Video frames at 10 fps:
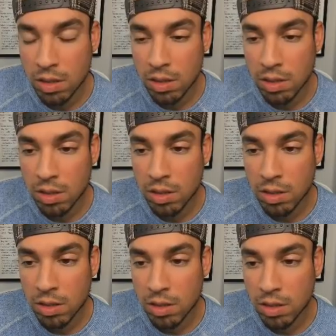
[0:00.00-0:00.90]

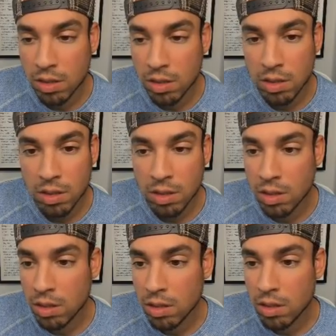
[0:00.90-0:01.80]

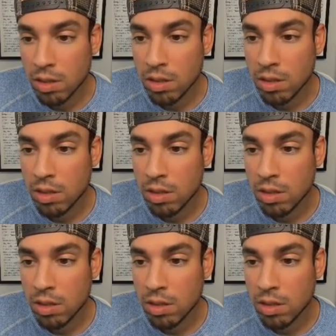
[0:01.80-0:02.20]
Nothing is said.